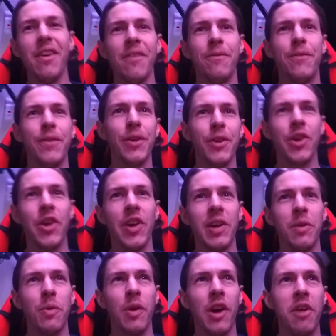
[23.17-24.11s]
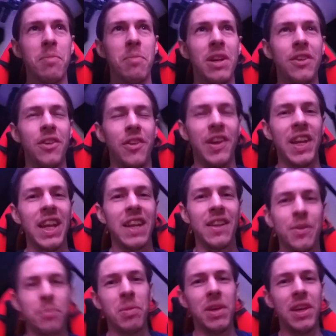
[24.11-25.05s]
fill you in what I've been doing.
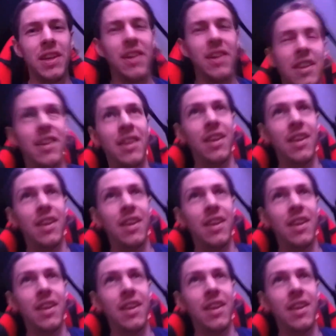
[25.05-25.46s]
It's been